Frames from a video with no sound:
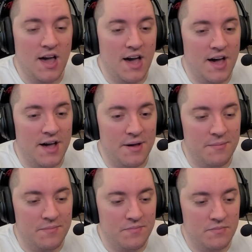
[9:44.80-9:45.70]

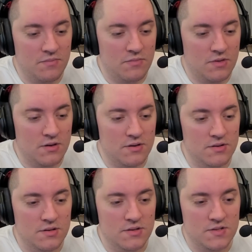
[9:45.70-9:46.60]

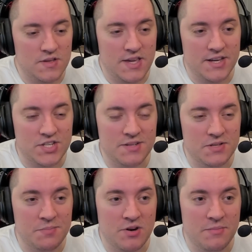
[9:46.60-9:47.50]
So yeah,
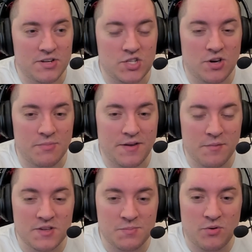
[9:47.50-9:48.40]
she pretty much told me
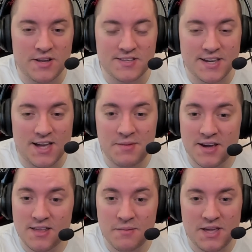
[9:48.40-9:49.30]
from this point, it's like, I'm
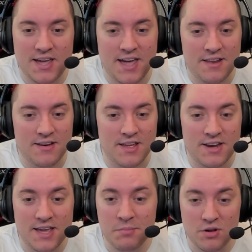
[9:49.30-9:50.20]
not going to be an
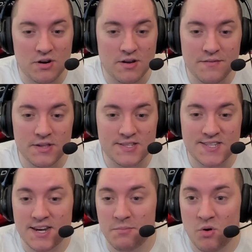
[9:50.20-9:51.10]
enabler of this
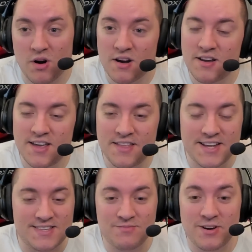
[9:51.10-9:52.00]
anymore. And
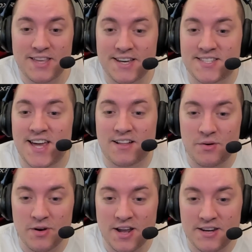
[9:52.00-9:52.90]
that's really exactly
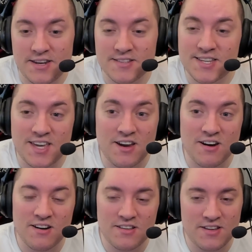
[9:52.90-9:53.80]
what I needed to
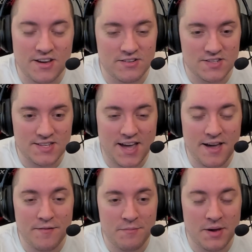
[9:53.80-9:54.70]
hear, you know, just to
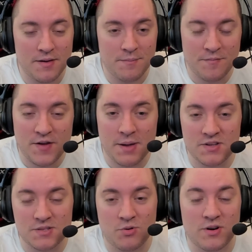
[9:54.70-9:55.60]
have my
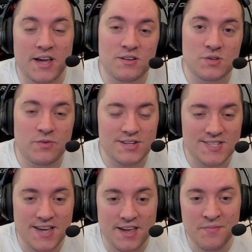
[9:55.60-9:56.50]
family support. And I also want to
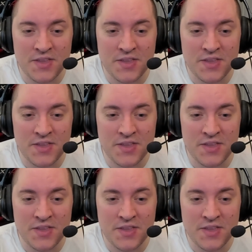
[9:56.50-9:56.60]
say,